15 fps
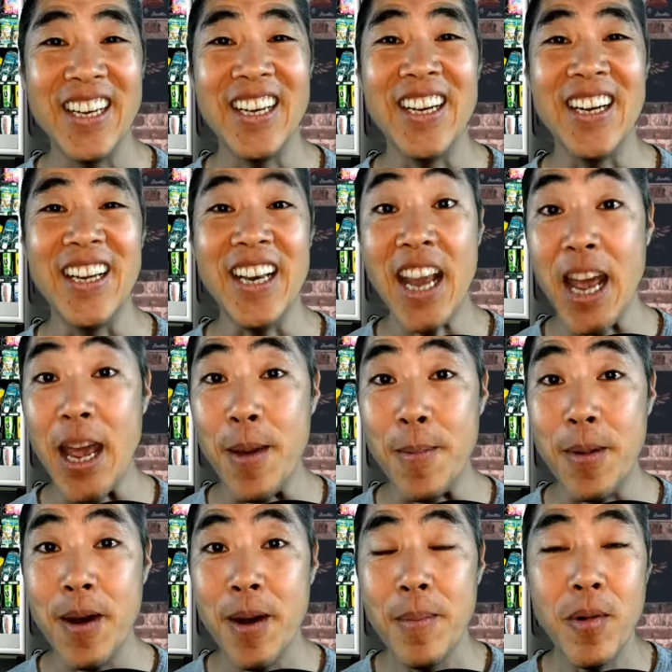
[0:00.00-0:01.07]
name.
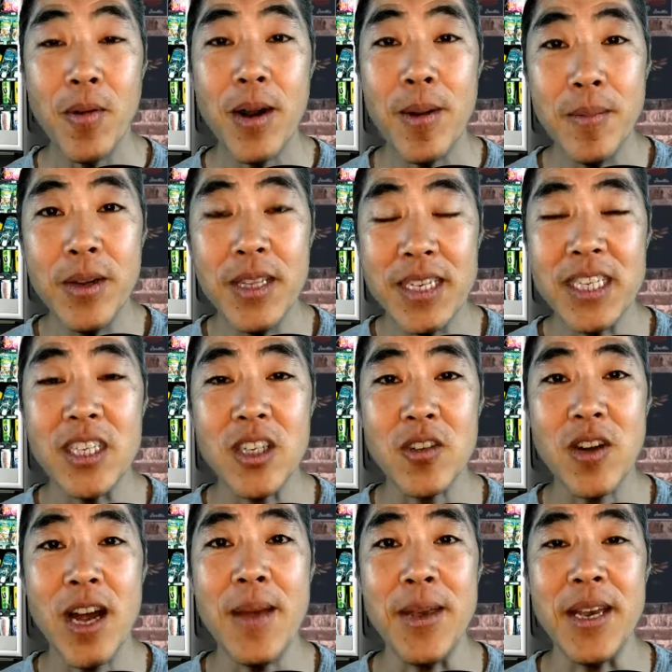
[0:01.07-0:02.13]
But what I'm really
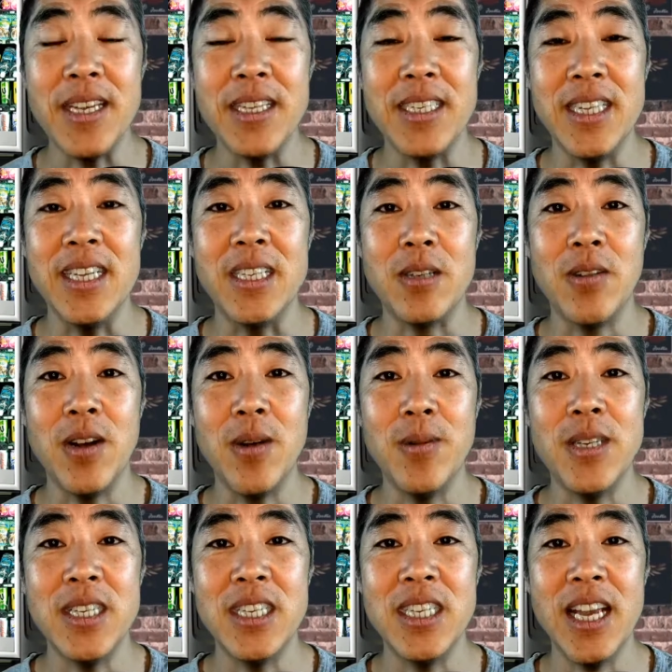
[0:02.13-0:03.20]
describing is this, right?
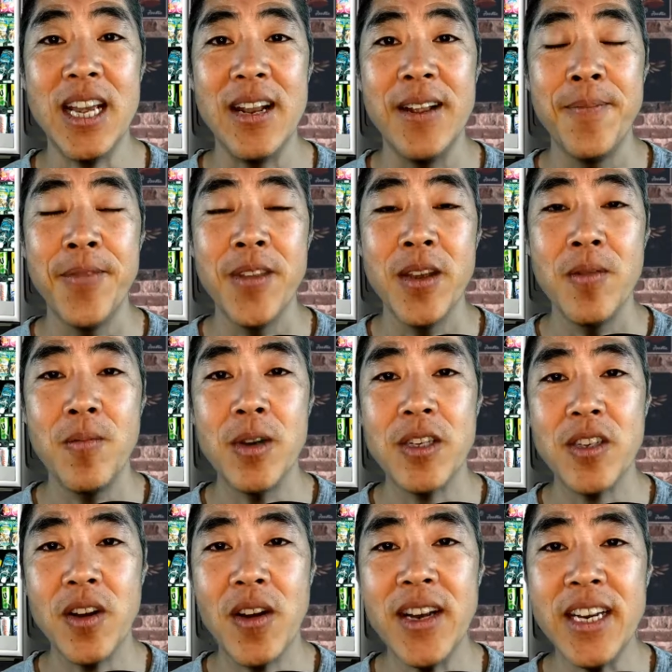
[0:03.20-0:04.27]
Which is that we're
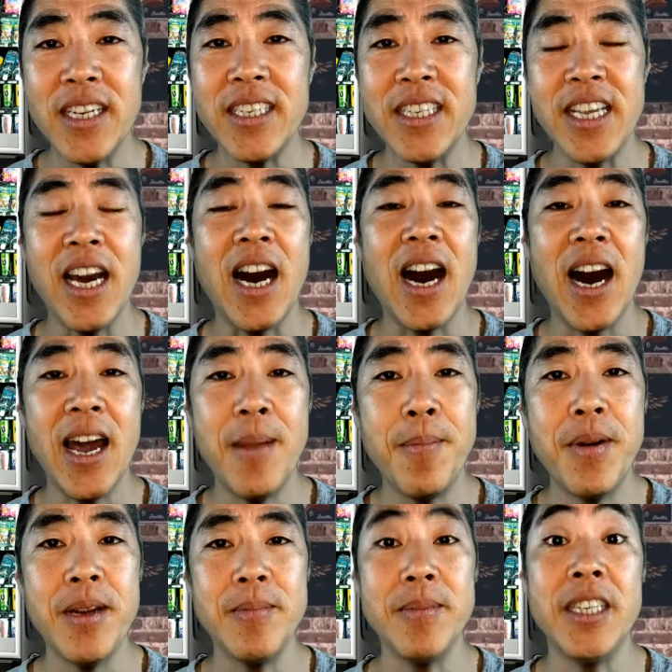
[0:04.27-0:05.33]
starting to see
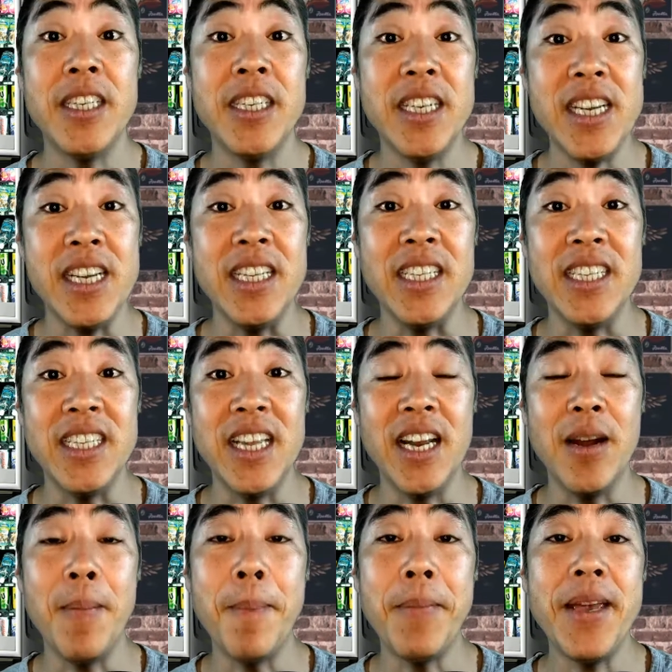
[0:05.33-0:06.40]
hybrid machines that
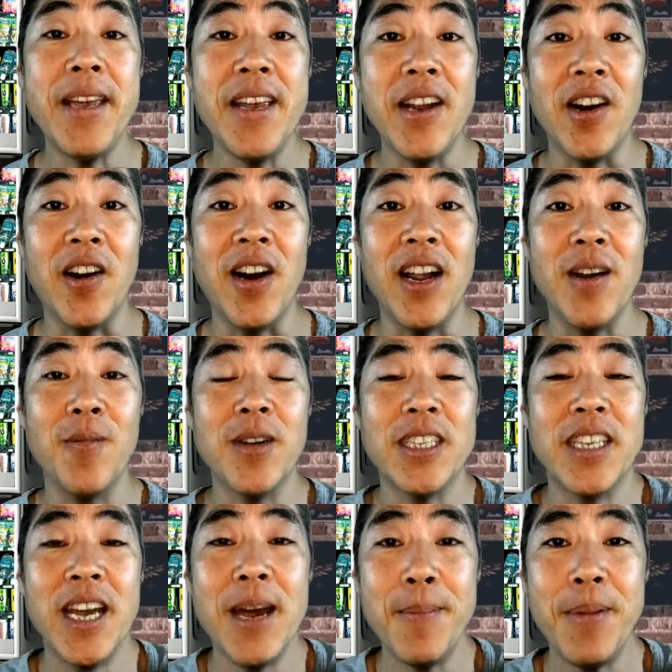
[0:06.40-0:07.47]
appear. And what's
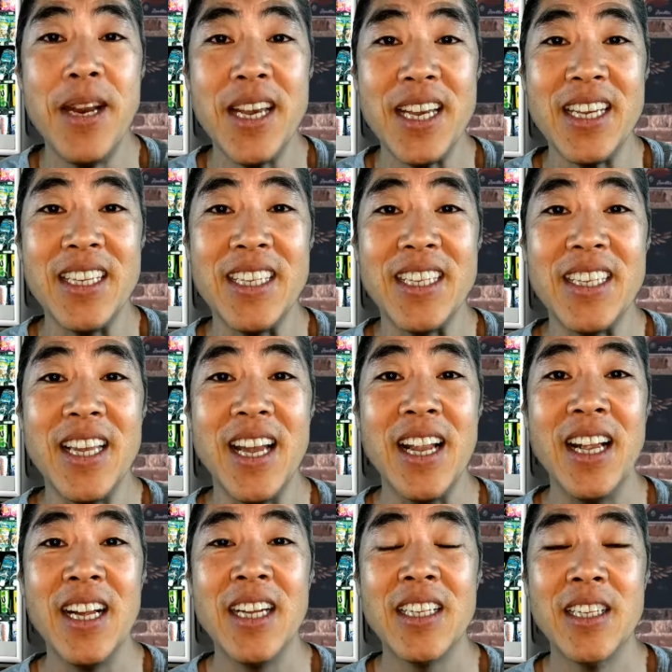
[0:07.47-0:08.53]
happening is that
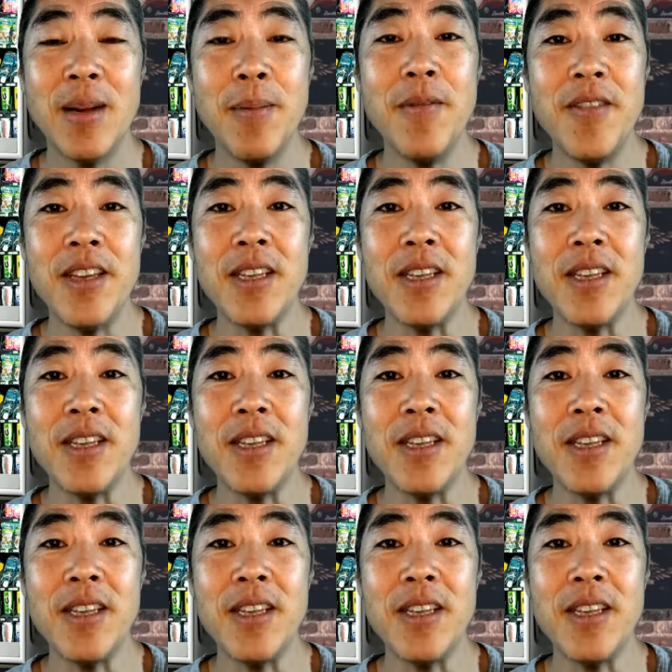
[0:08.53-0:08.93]
some of these